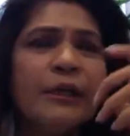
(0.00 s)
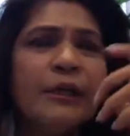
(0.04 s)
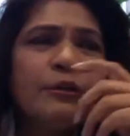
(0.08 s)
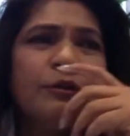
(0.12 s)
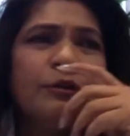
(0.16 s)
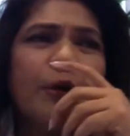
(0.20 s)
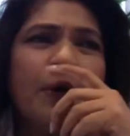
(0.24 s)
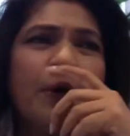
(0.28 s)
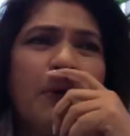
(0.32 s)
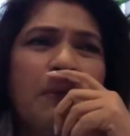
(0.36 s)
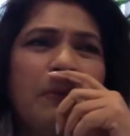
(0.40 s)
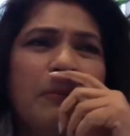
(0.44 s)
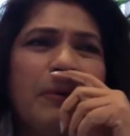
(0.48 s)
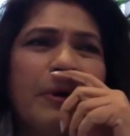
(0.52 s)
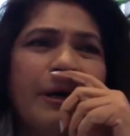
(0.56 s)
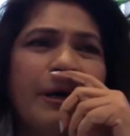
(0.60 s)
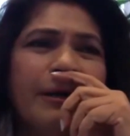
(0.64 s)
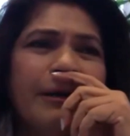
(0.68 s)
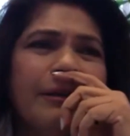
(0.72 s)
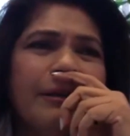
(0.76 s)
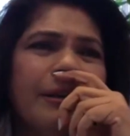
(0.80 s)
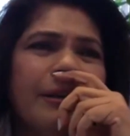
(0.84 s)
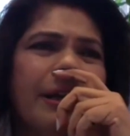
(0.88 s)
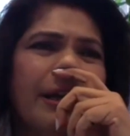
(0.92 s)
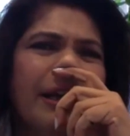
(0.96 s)
So
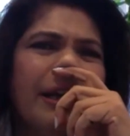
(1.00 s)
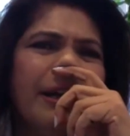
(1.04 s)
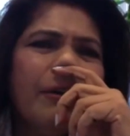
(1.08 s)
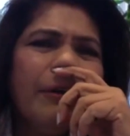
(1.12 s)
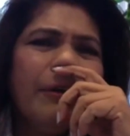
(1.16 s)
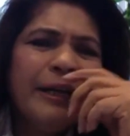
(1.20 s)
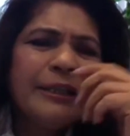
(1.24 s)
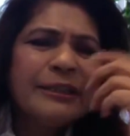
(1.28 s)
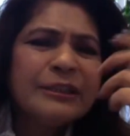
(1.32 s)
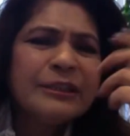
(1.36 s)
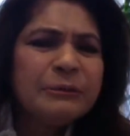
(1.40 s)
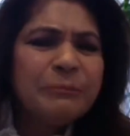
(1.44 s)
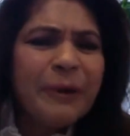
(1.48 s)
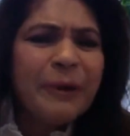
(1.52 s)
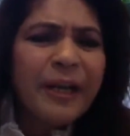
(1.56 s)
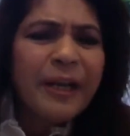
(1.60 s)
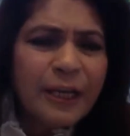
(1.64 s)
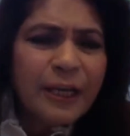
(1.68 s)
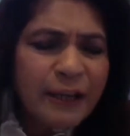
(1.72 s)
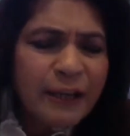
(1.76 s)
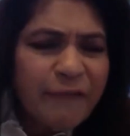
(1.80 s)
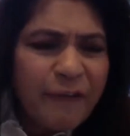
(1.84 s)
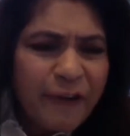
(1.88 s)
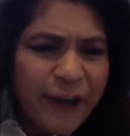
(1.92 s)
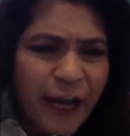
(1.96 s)
it's been
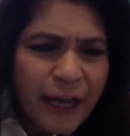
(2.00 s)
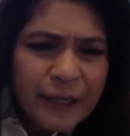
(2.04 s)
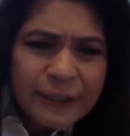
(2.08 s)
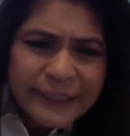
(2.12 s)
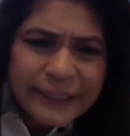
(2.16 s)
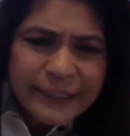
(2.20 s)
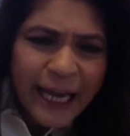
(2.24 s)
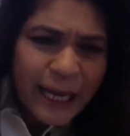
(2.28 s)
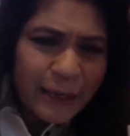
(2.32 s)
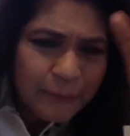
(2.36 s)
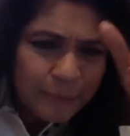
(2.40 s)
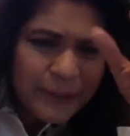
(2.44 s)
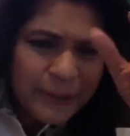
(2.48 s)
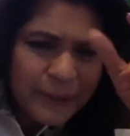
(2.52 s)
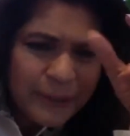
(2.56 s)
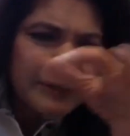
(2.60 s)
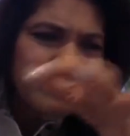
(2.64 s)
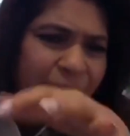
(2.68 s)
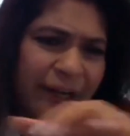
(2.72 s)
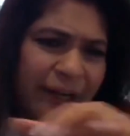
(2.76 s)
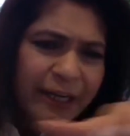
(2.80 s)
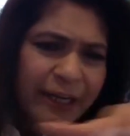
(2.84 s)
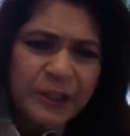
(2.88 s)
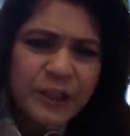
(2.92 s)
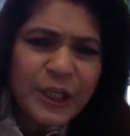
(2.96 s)
a difficult time.
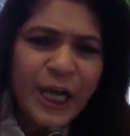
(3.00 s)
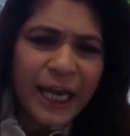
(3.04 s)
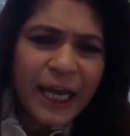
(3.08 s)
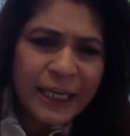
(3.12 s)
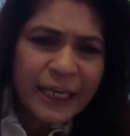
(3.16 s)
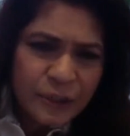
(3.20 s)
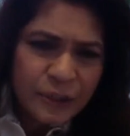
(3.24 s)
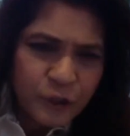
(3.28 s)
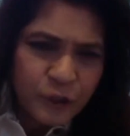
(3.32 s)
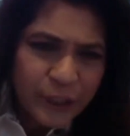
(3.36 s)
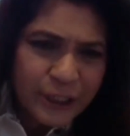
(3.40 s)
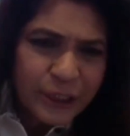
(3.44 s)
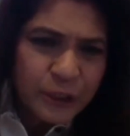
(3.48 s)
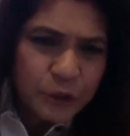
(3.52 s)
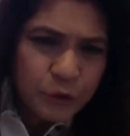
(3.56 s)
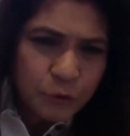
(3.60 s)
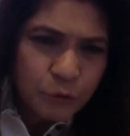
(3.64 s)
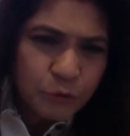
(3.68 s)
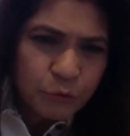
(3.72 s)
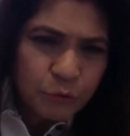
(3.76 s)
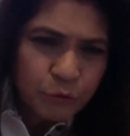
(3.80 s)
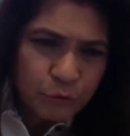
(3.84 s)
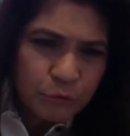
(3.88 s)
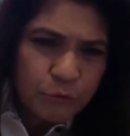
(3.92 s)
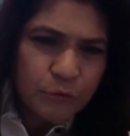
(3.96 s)
It's very challenging
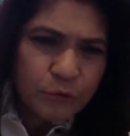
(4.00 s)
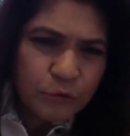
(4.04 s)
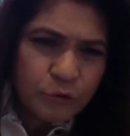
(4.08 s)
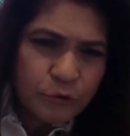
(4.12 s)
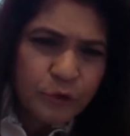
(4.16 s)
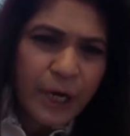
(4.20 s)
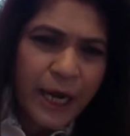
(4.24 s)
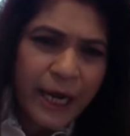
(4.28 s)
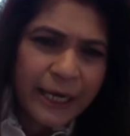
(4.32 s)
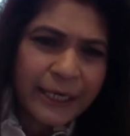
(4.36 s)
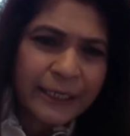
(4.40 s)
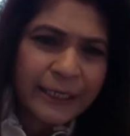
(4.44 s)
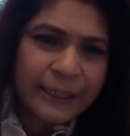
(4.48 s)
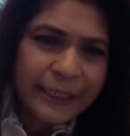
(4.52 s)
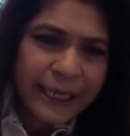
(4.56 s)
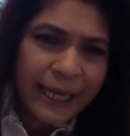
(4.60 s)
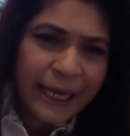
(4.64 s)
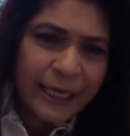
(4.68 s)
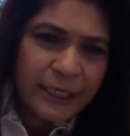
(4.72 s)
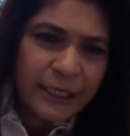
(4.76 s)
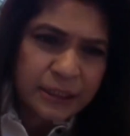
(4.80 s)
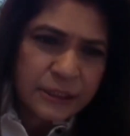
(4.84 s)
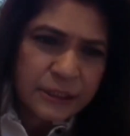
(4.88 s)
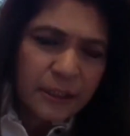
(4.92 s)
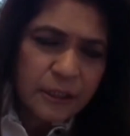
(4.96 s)
to try and
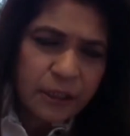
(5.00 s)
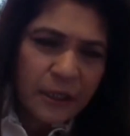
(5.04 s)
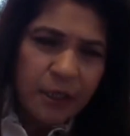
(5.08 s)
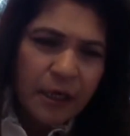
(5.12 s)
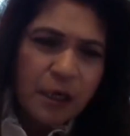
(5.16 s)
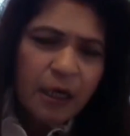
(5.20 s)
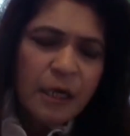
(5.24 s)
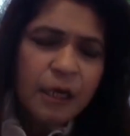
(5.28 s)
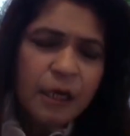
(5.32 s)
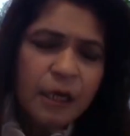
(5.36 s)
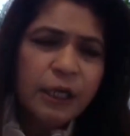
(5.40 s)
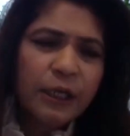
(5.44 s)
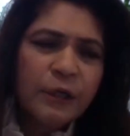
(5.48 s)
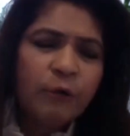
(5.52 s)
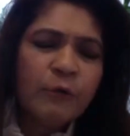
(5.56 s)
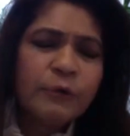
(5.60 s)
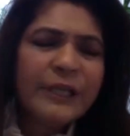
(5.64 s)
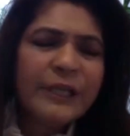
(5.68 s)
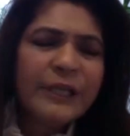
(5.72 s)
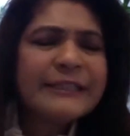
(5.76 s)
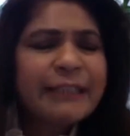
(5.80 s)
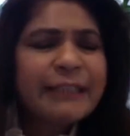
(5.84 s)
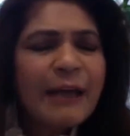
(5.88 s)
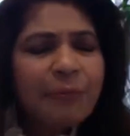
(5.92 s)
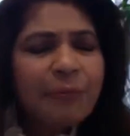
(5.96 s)
get,
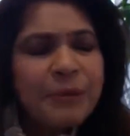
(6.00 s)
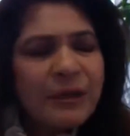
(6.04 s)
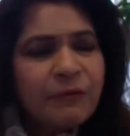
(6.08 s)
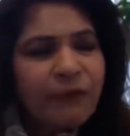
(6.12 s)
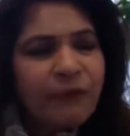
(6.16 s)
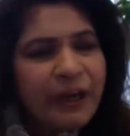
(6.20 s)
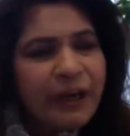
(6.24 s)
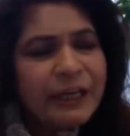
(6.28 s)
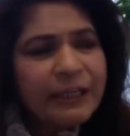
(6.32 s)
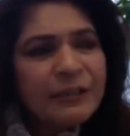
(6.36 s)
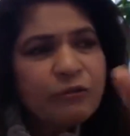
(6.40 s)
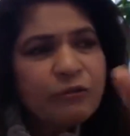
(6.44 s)
there's something very